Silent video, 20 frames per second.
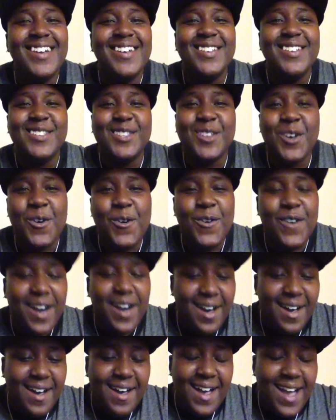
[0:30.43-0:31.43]
So
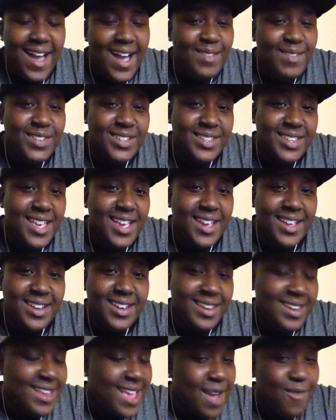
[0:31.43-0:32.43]
I have to say
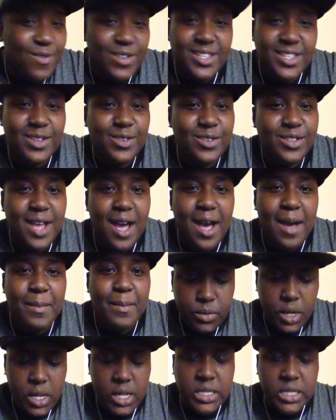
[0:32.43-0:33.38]
it every single time.